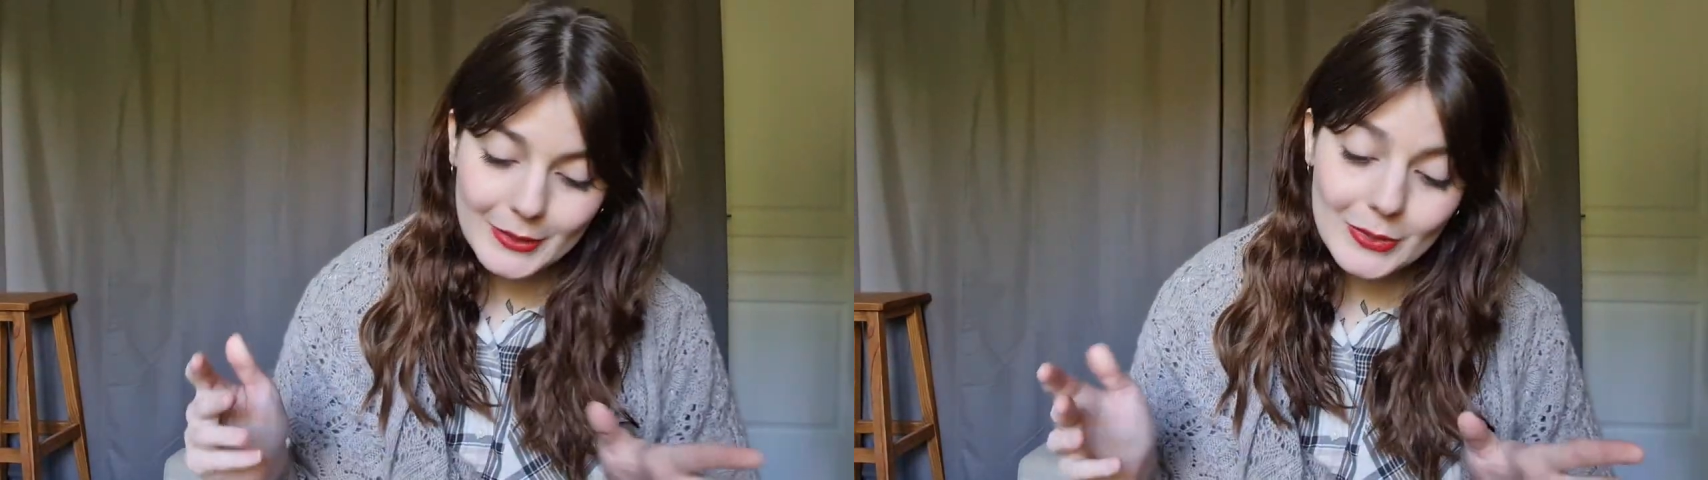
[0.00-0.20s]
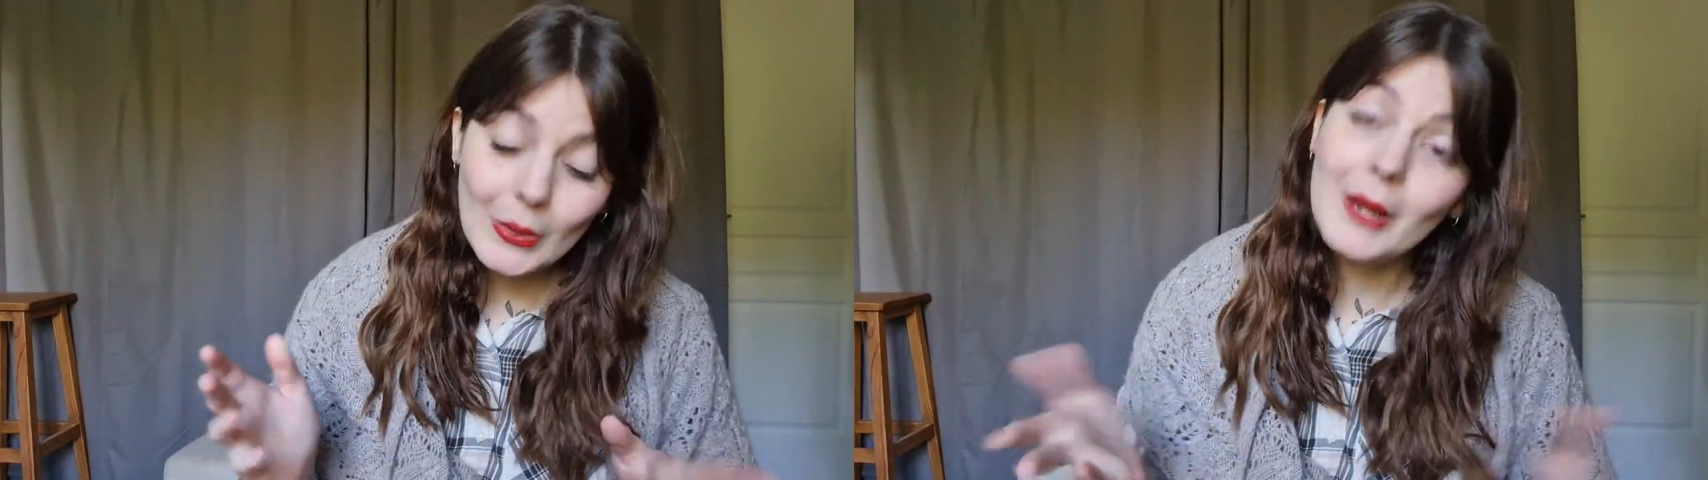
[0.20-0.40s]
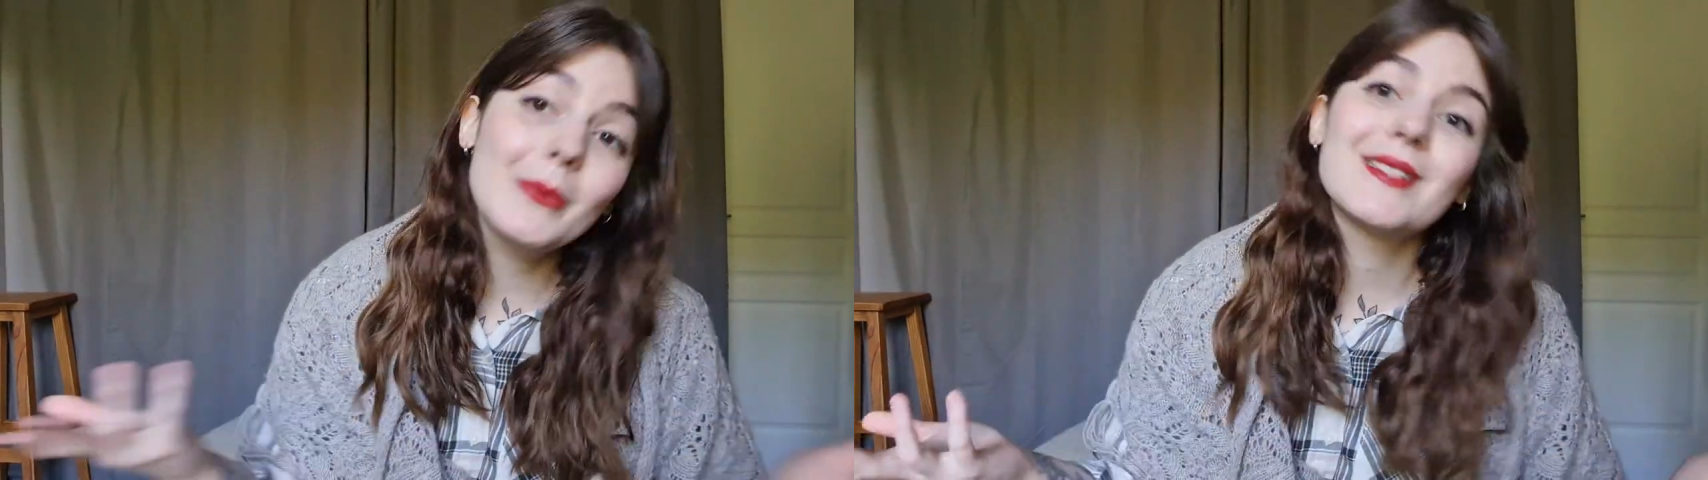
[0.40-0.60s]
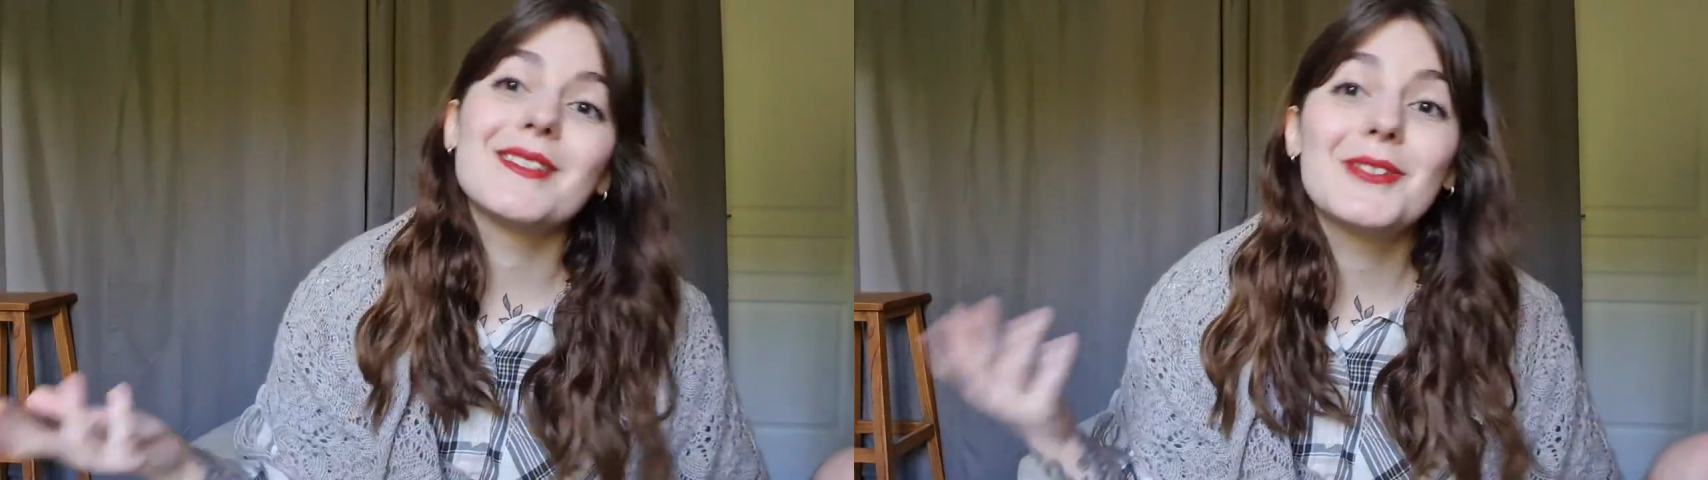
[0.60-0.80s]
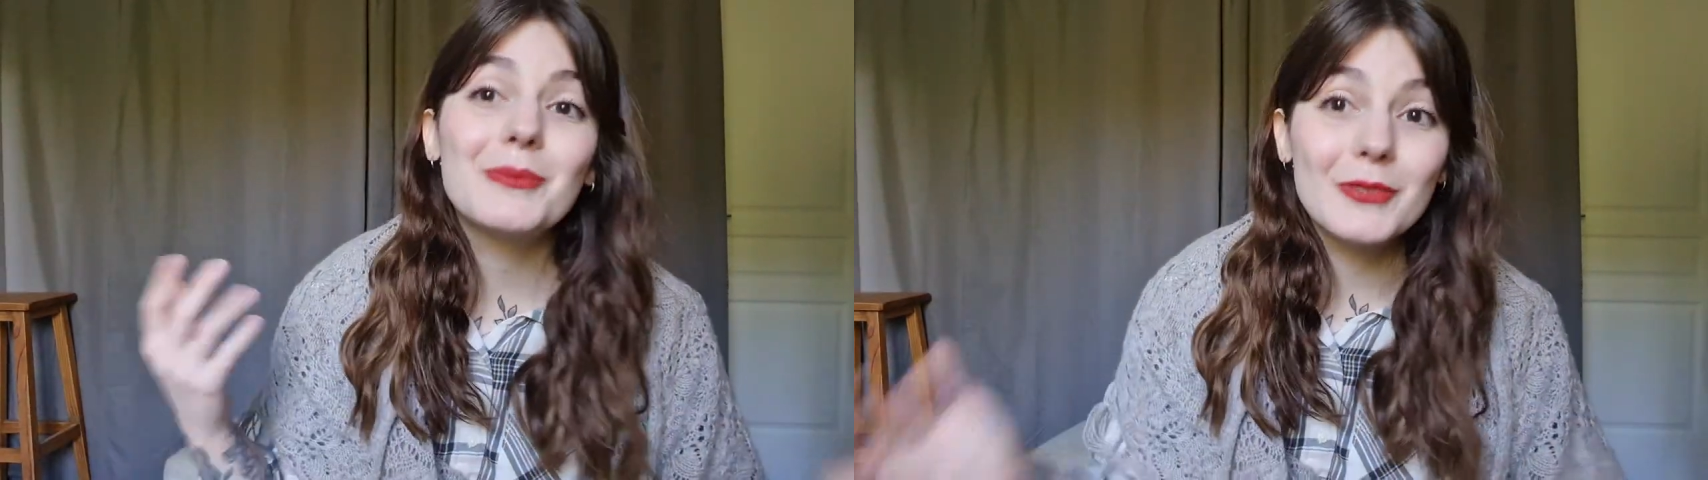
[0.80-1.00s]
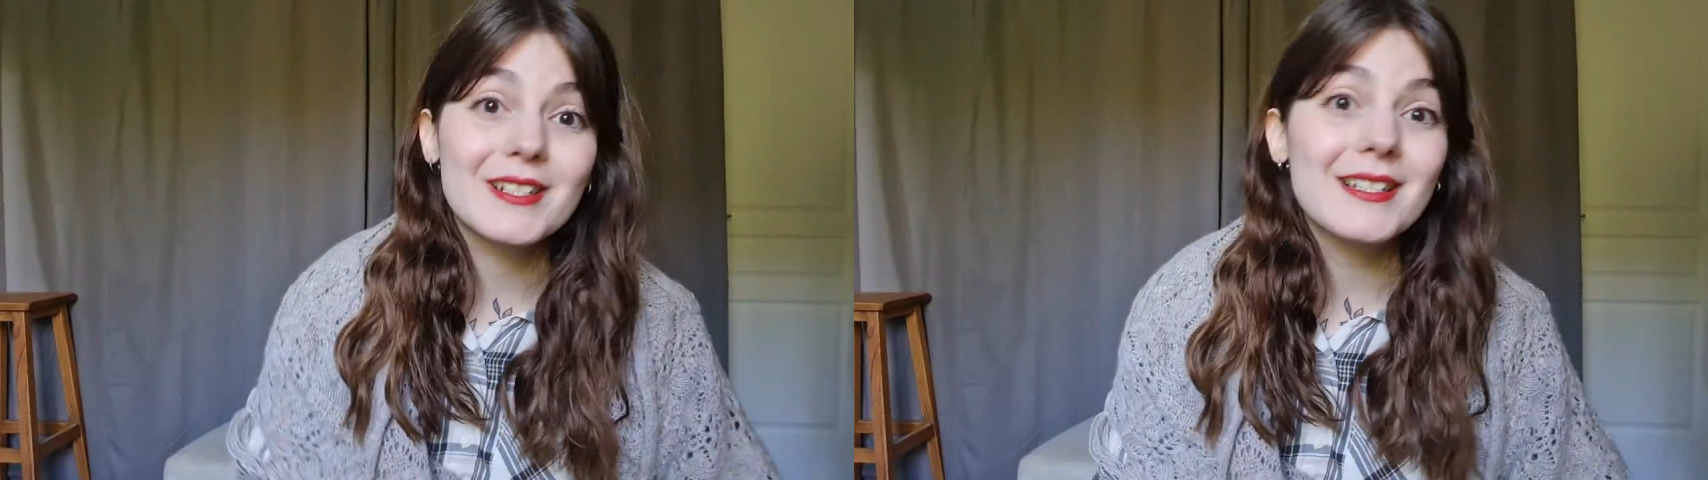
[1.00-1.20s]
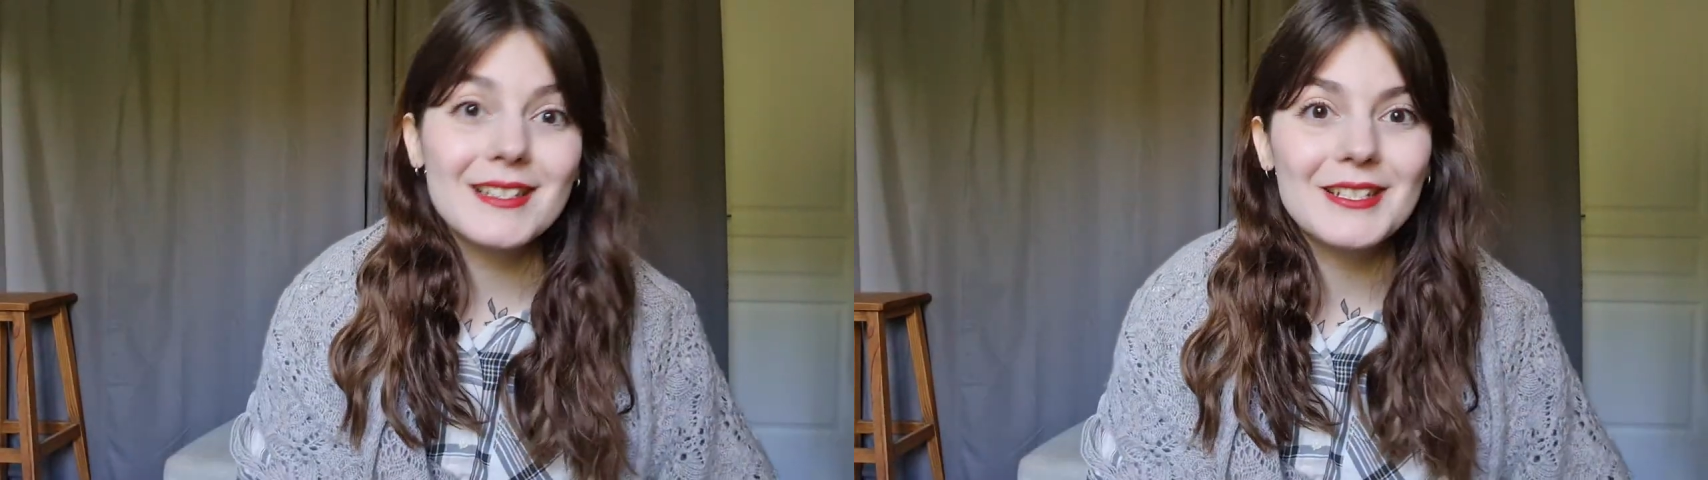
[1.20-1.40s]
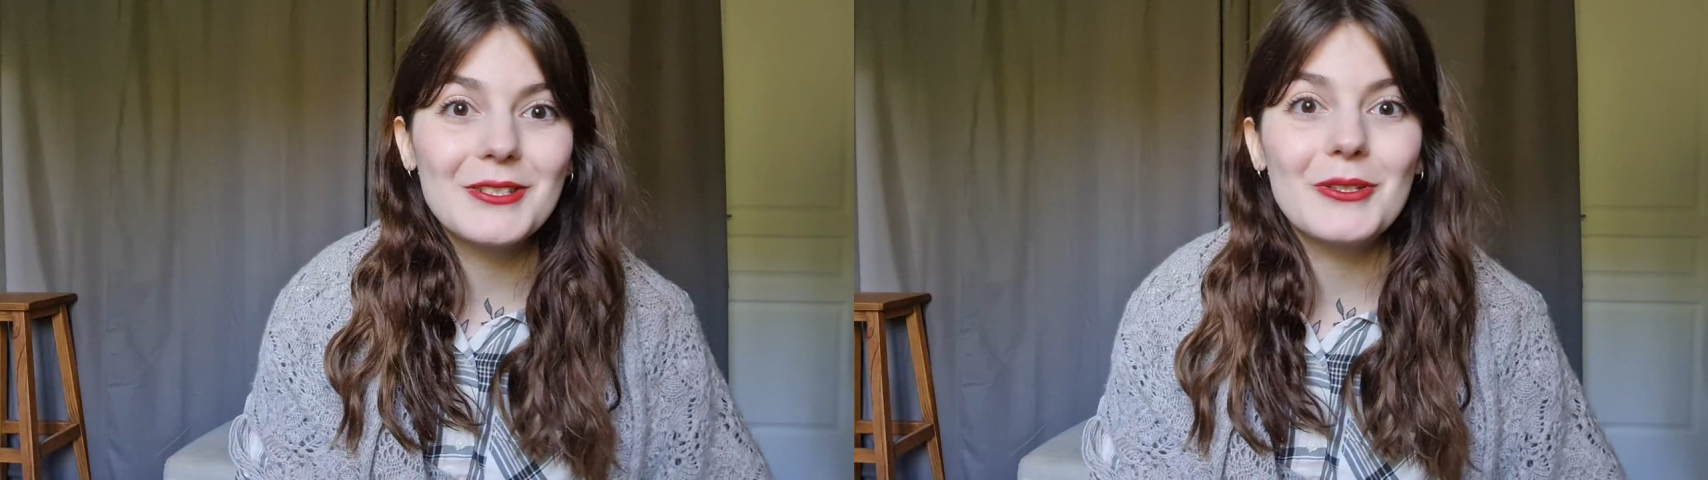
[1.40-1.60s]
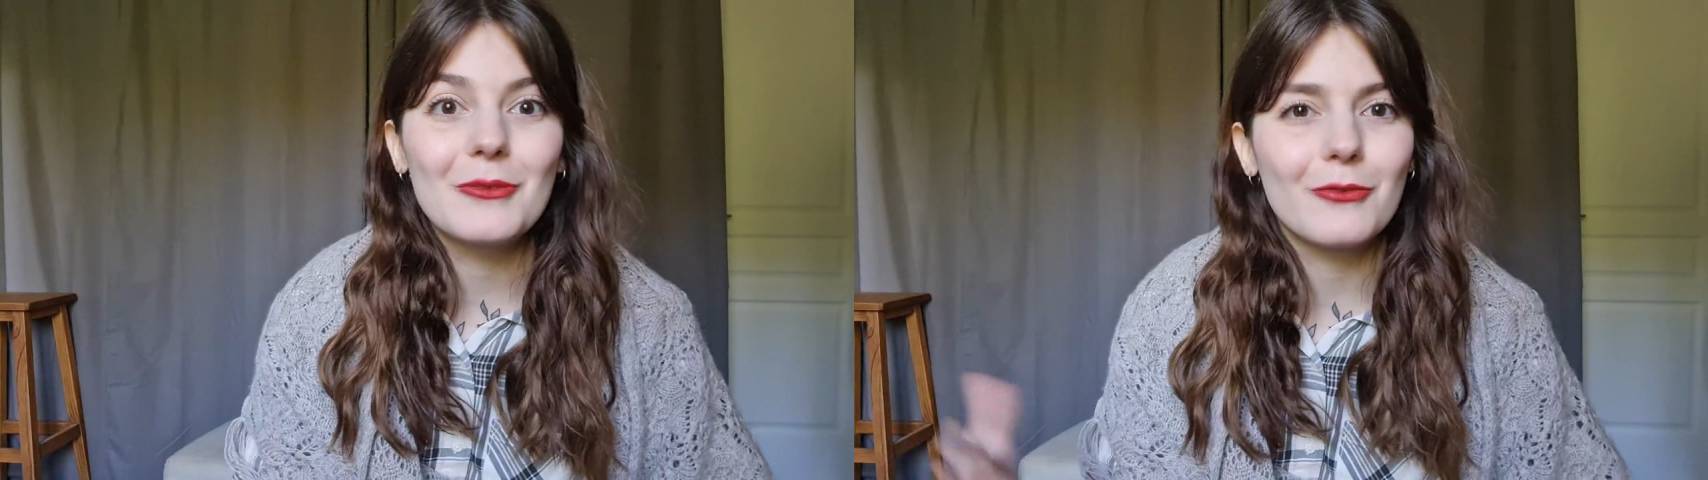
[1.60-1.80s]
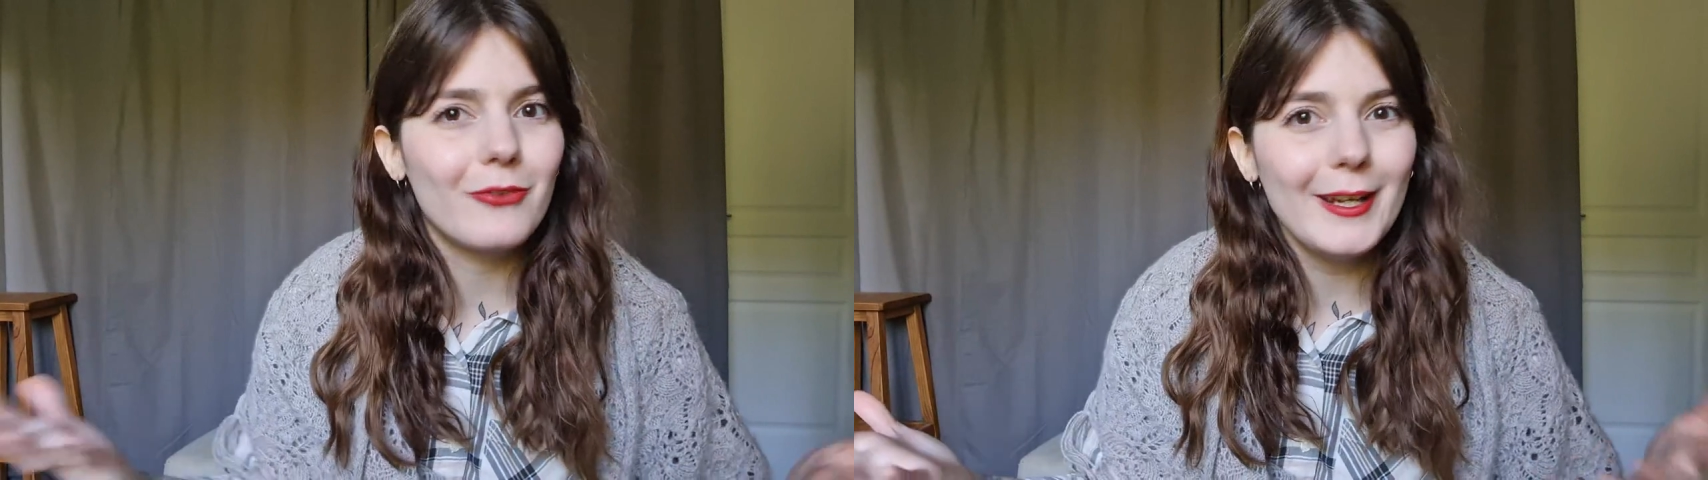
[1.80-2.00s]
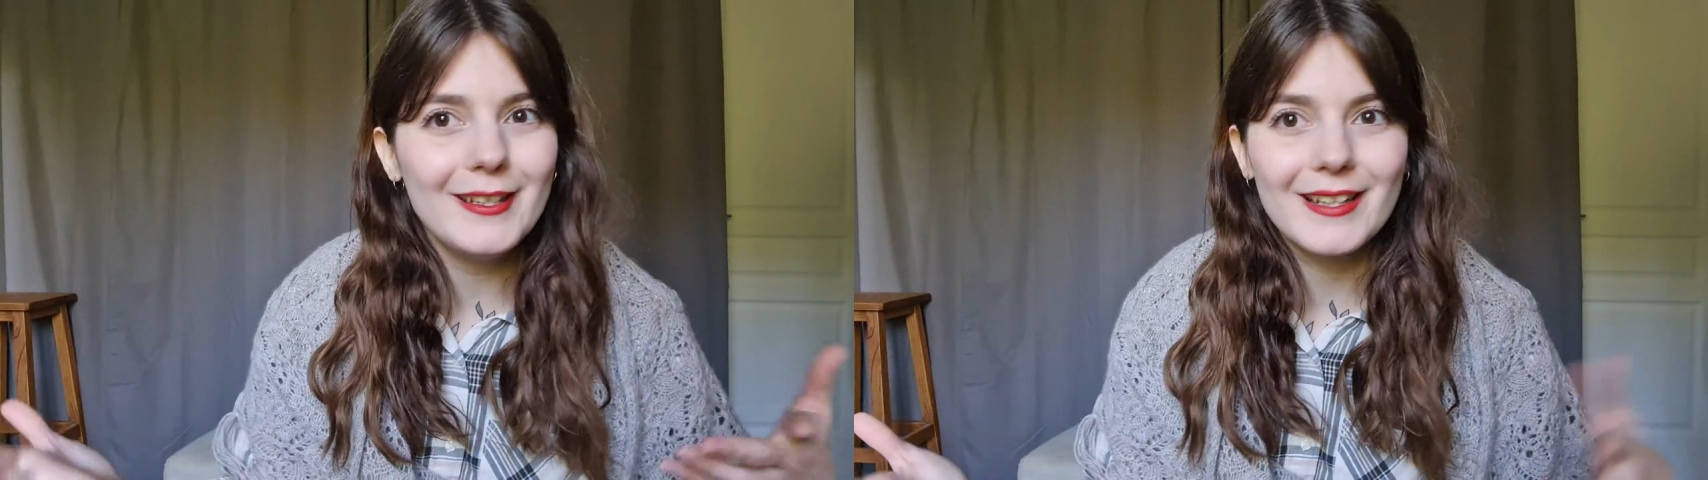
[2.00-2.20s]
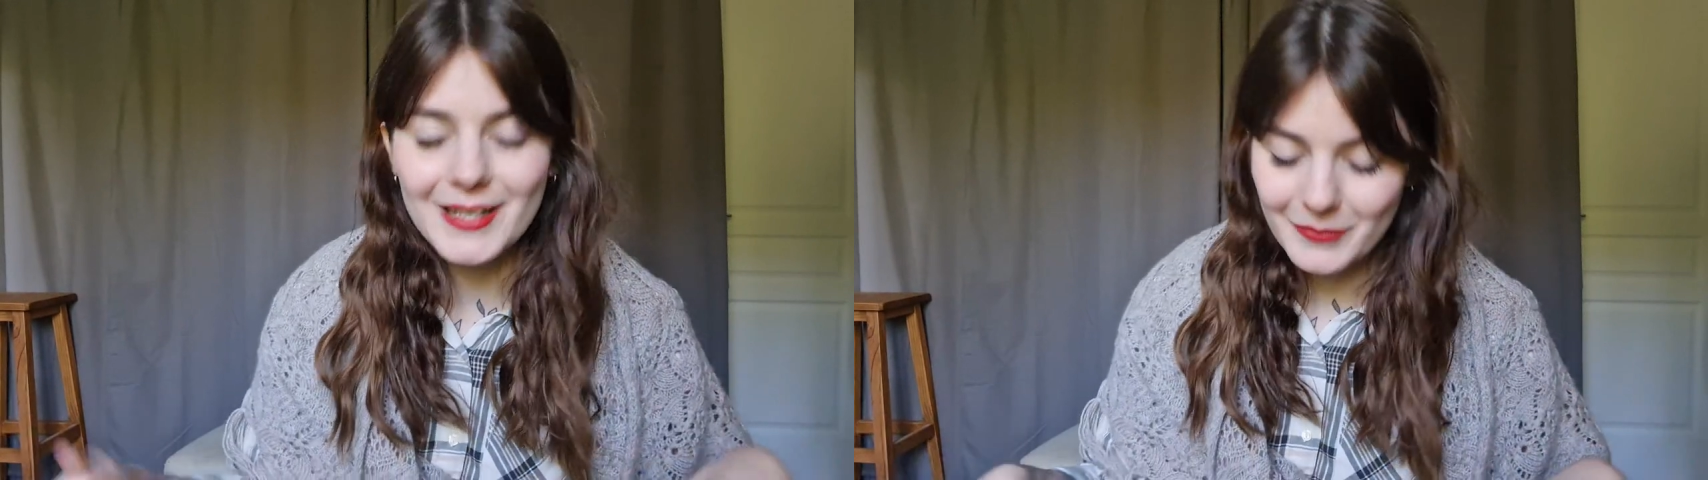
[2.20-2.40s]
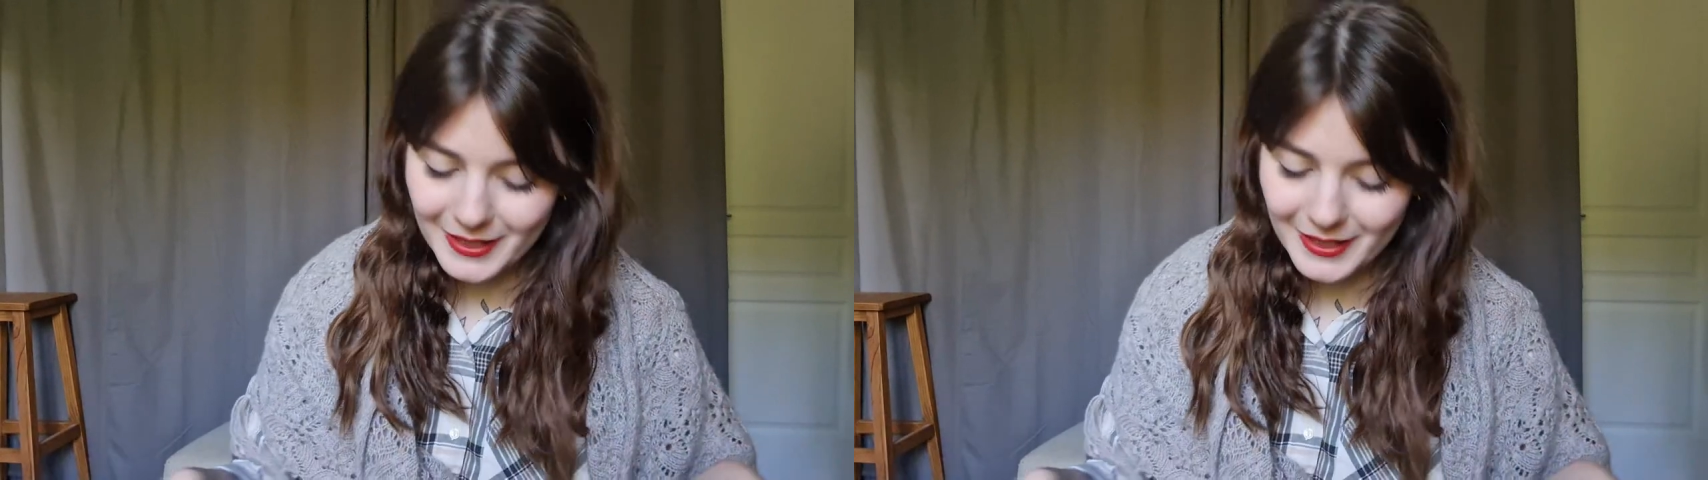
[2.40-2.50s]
So I wanted to present it to you finally,